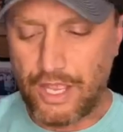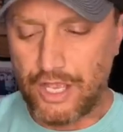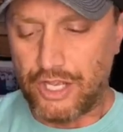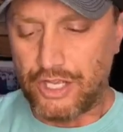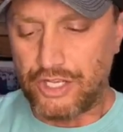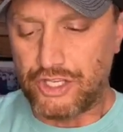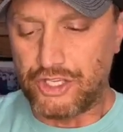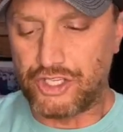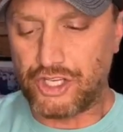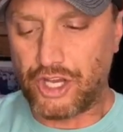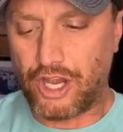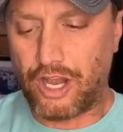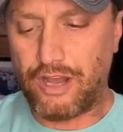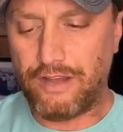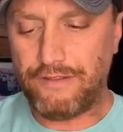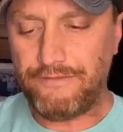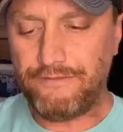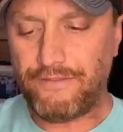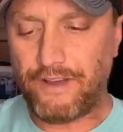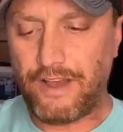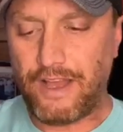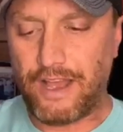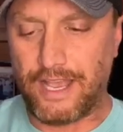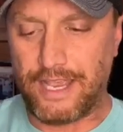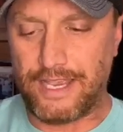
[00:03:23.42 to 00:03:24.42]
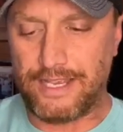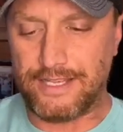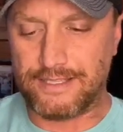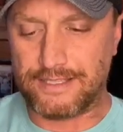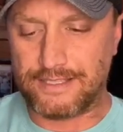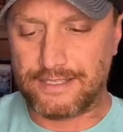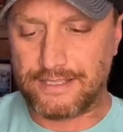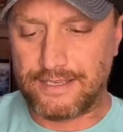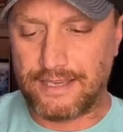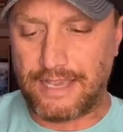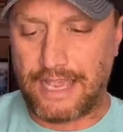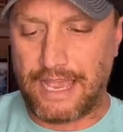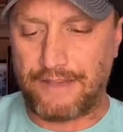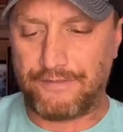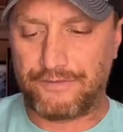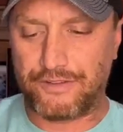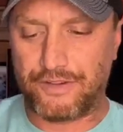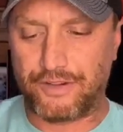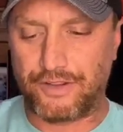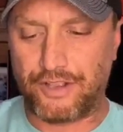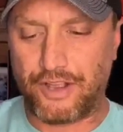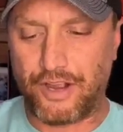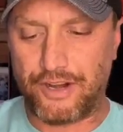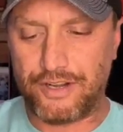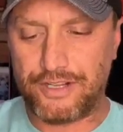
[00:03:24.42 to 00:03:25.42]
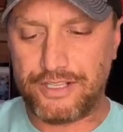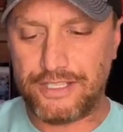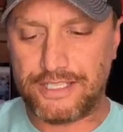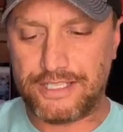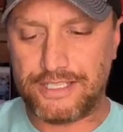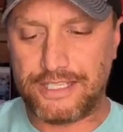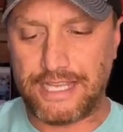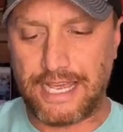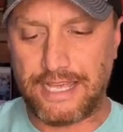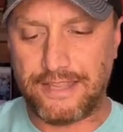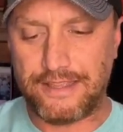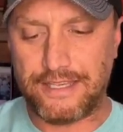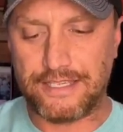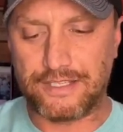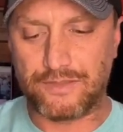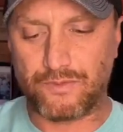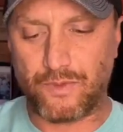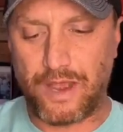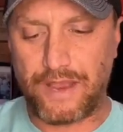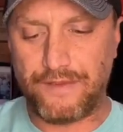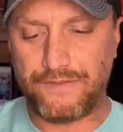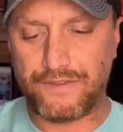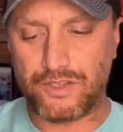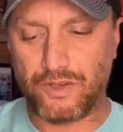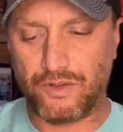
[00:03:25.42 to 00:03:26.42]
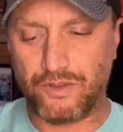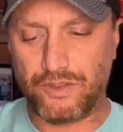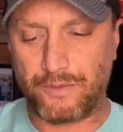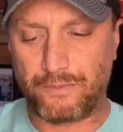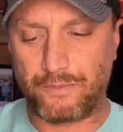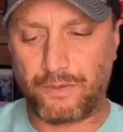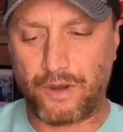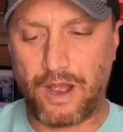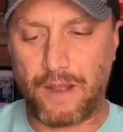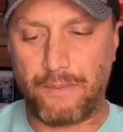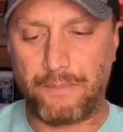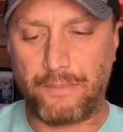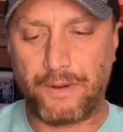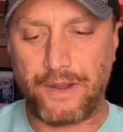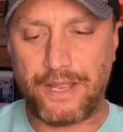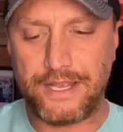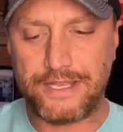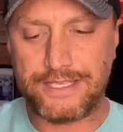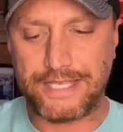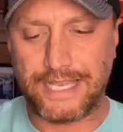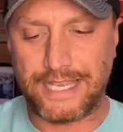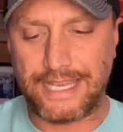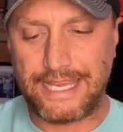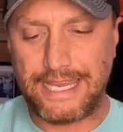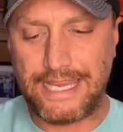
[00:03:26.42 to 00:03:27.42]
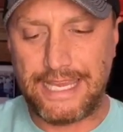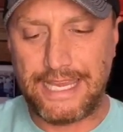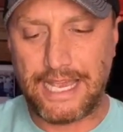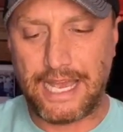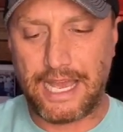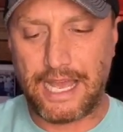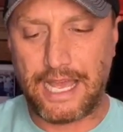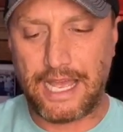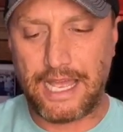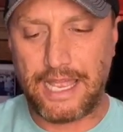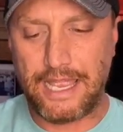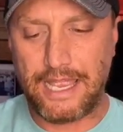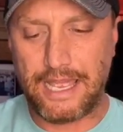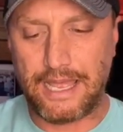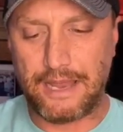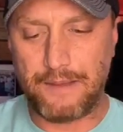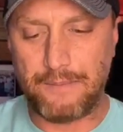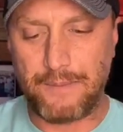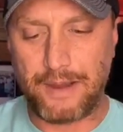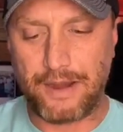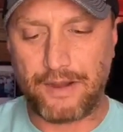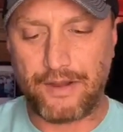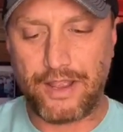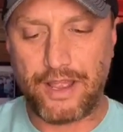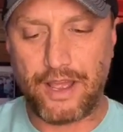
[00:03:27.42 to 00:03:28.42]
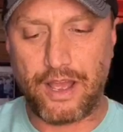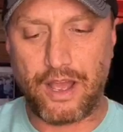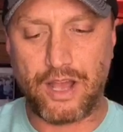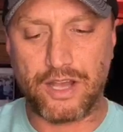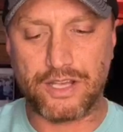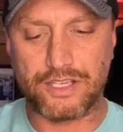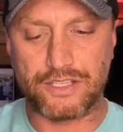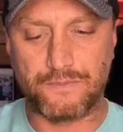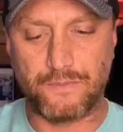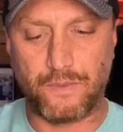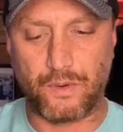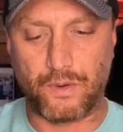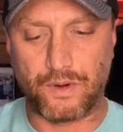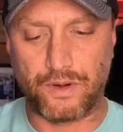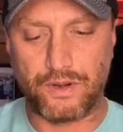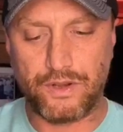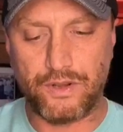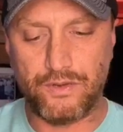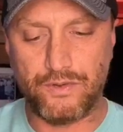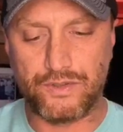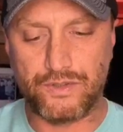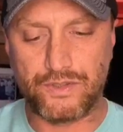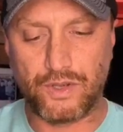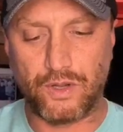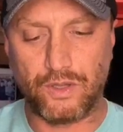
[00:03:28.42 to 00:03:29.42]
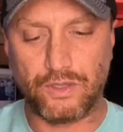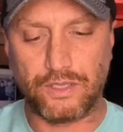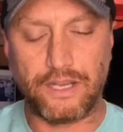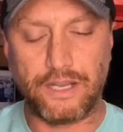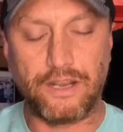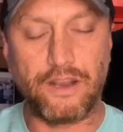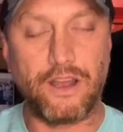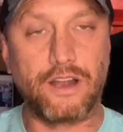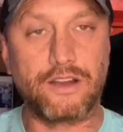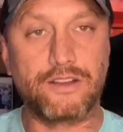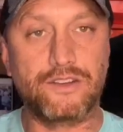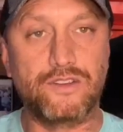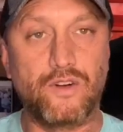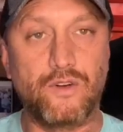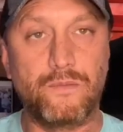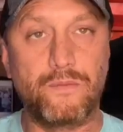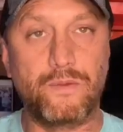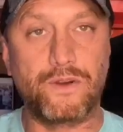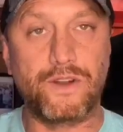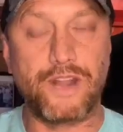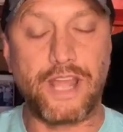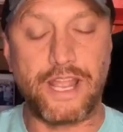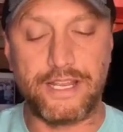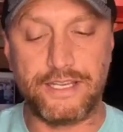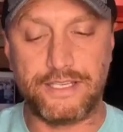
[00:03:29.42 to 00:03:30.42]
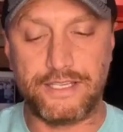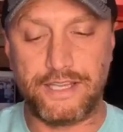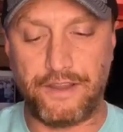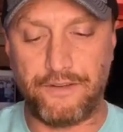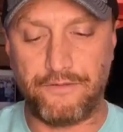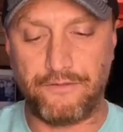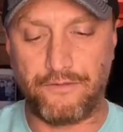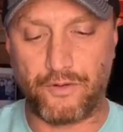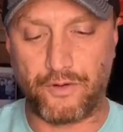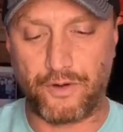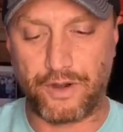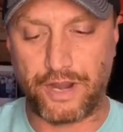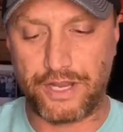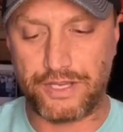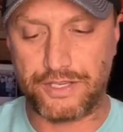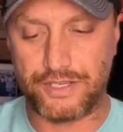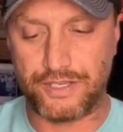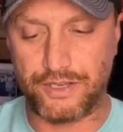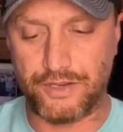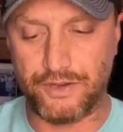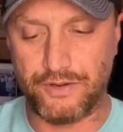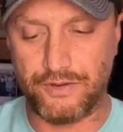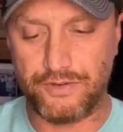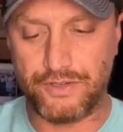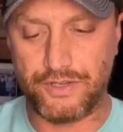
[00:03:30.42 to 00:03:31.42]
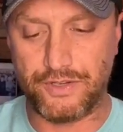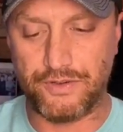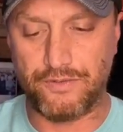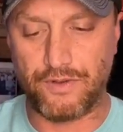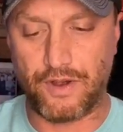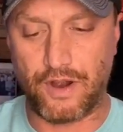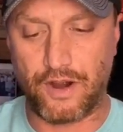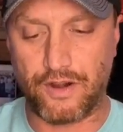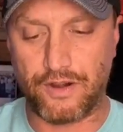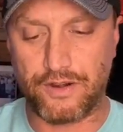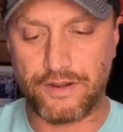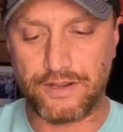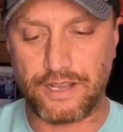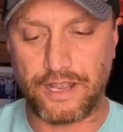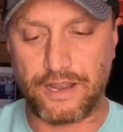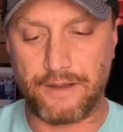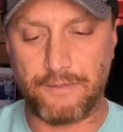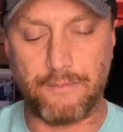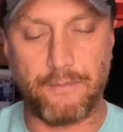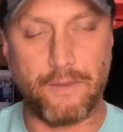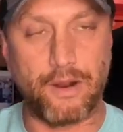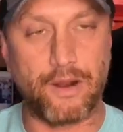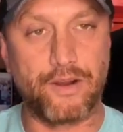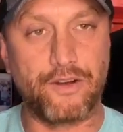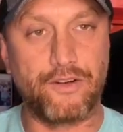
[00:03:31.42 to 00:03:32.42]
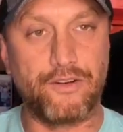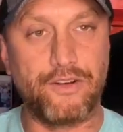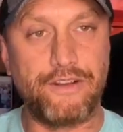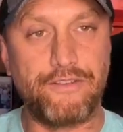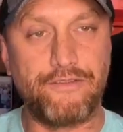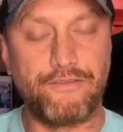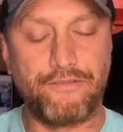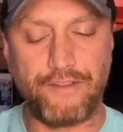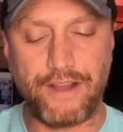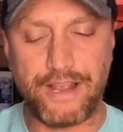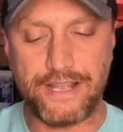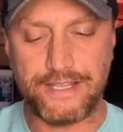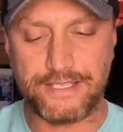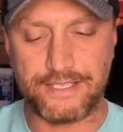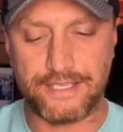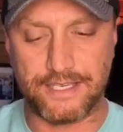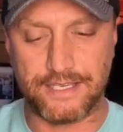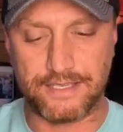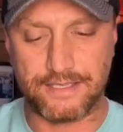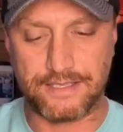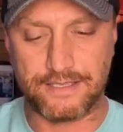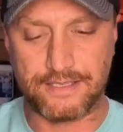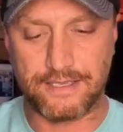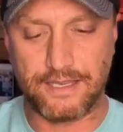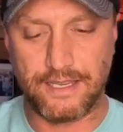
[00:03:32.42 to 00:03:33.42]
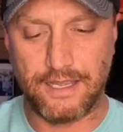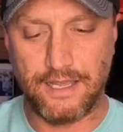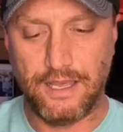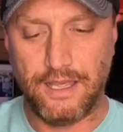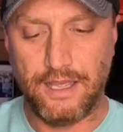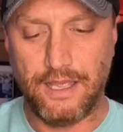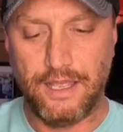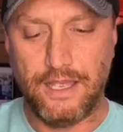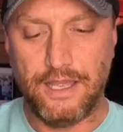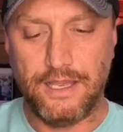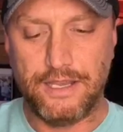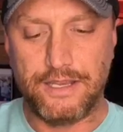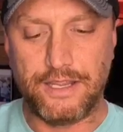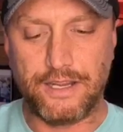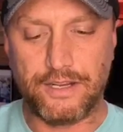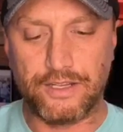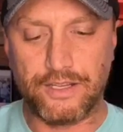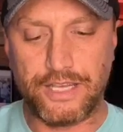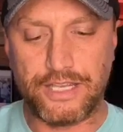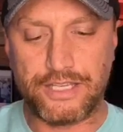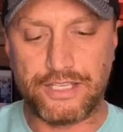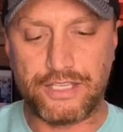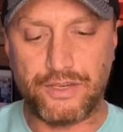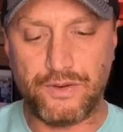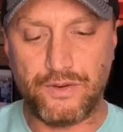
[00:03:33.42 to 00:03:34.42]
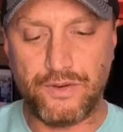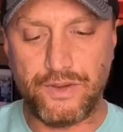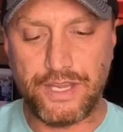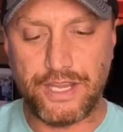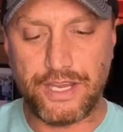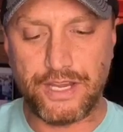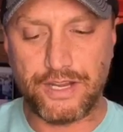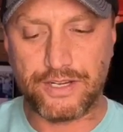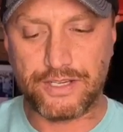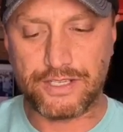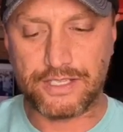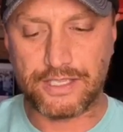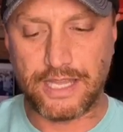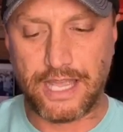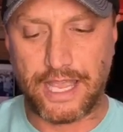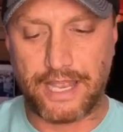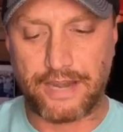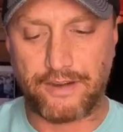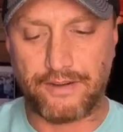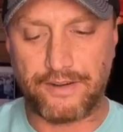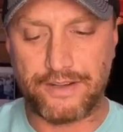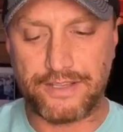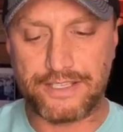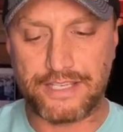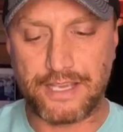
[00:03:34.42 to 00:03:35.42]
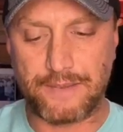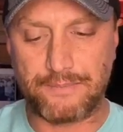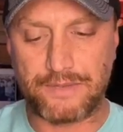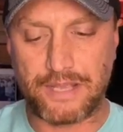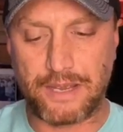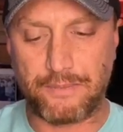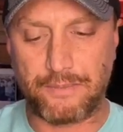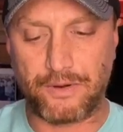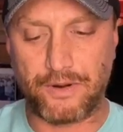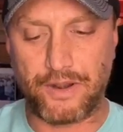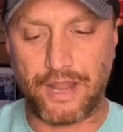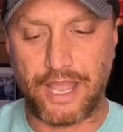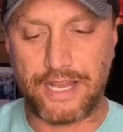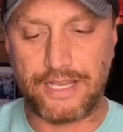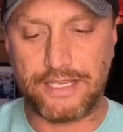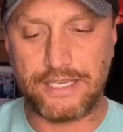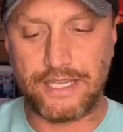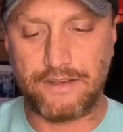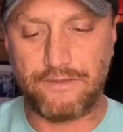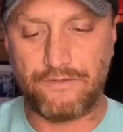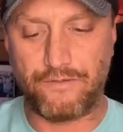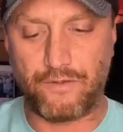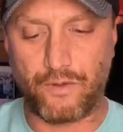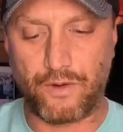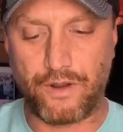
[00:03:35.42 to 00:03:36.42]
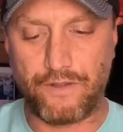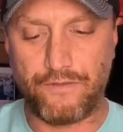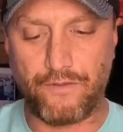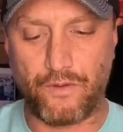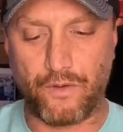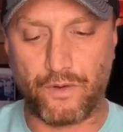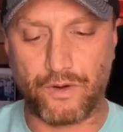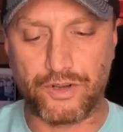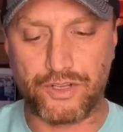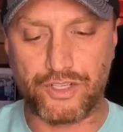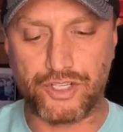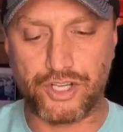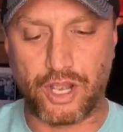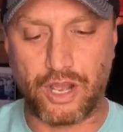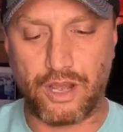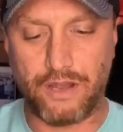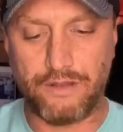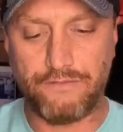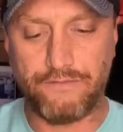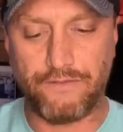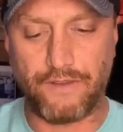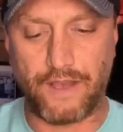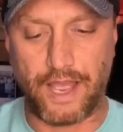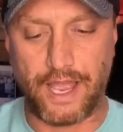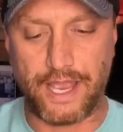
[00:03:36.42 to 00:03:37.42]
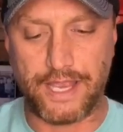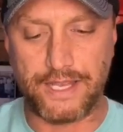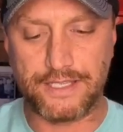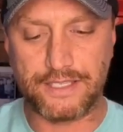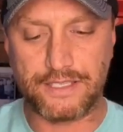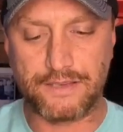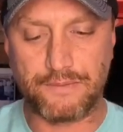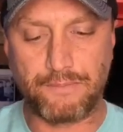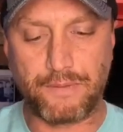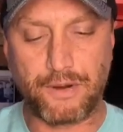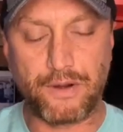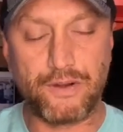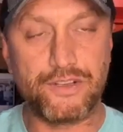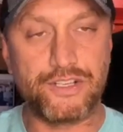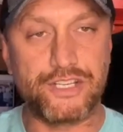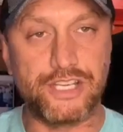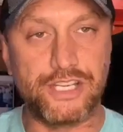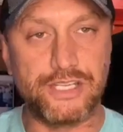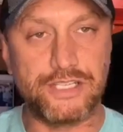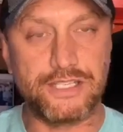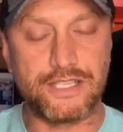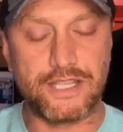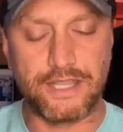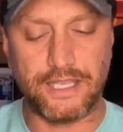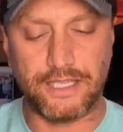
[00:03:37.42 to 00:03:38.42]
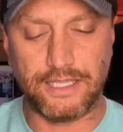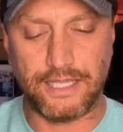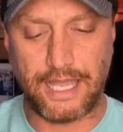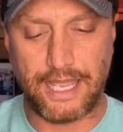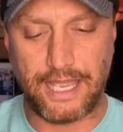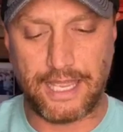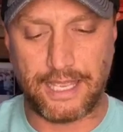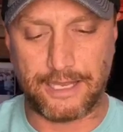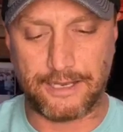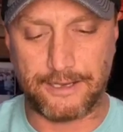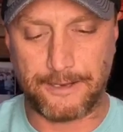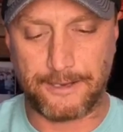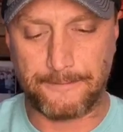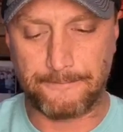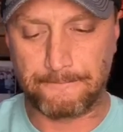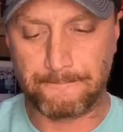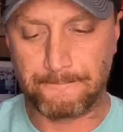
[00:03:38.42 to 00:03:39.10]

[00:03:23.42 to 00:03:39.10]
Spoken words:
John VINES. After Garden's death, his wife sold the property to E.I. and Mary Osborne, who sold it in October 1942 to Art and Margaret Francis. Nearly 2 years later, in September 1944, John VINES purchased the land.